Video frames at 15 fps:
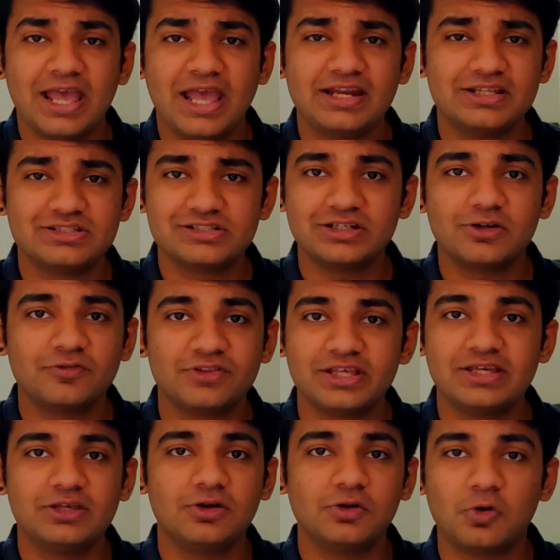and instead of
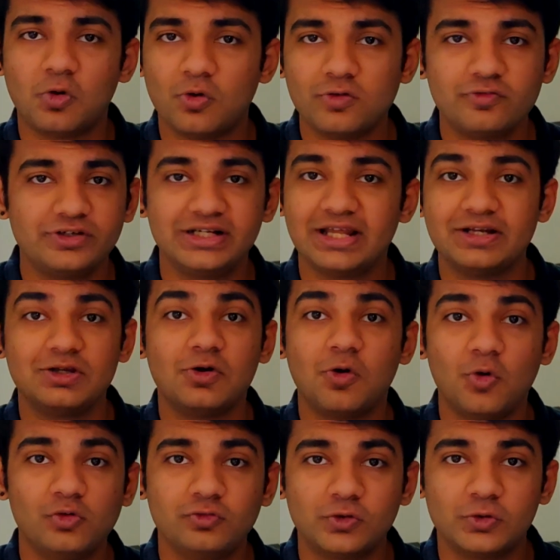seeing your own feed and your
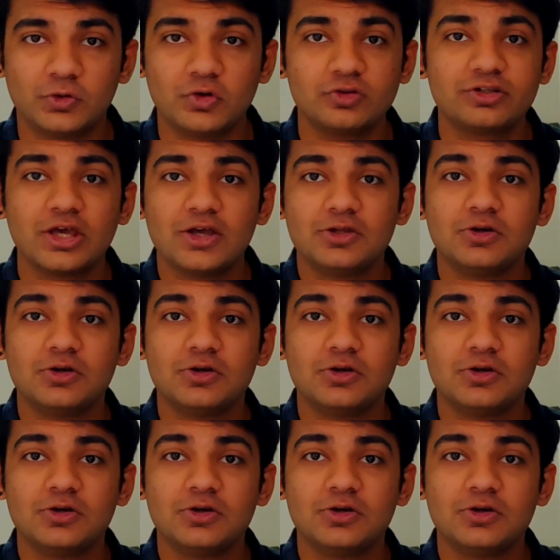own photos,